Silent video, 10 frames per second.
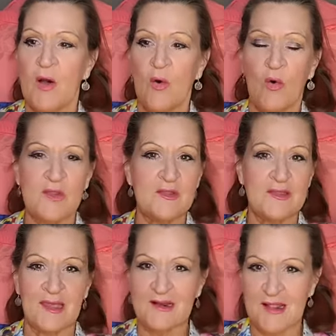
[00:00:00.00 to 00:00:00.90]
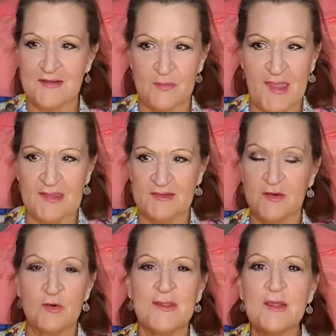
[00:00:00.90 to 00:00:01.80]
Or you can cut it out of a
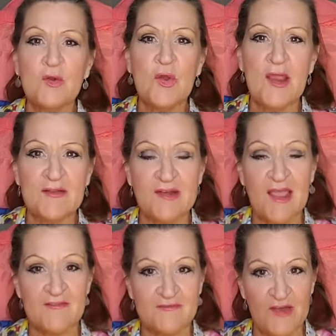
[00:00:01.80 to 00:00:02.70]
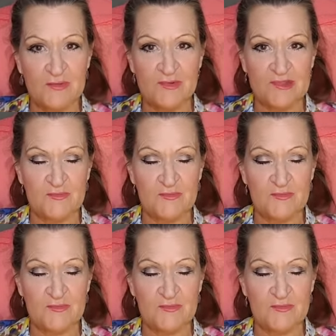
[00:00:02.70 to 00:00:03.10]
magazine or get creative and have fun with this